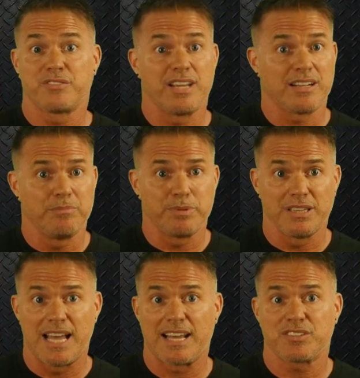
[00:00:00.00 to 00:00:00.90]
take up a
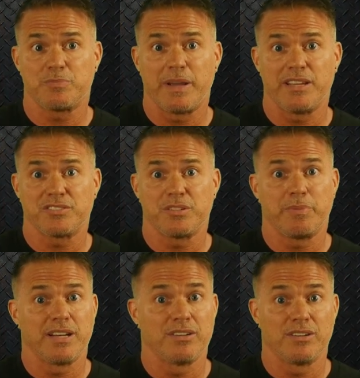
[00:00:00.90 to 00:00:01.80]
lot of space
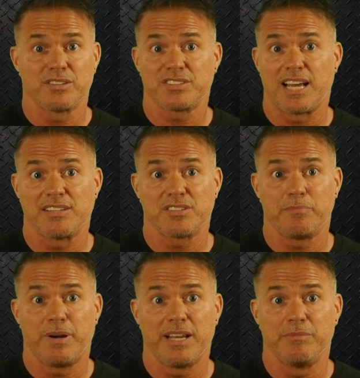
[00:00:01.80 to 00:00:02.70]
depending on the size of the
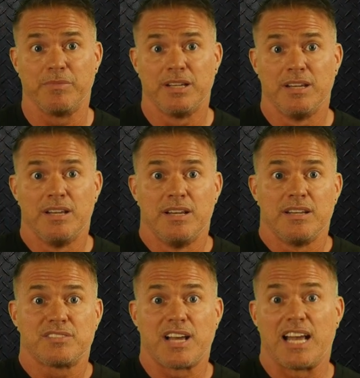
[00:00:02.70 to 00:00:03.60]
pipe.
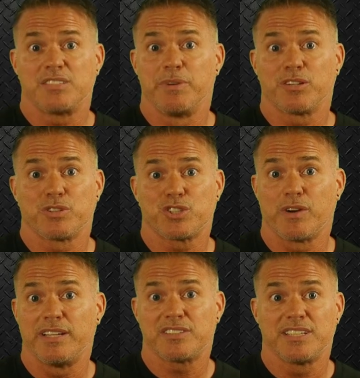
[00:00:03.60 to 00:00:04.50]
Seismic
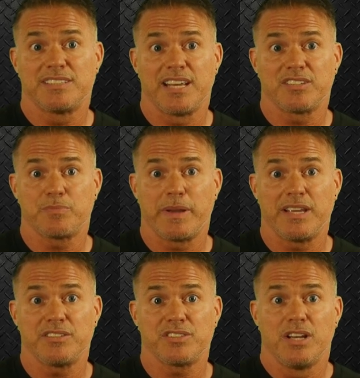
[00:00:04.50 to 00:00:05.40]
restraints can take
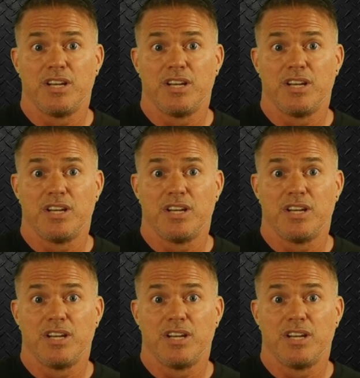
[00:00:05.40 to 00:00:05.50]
space,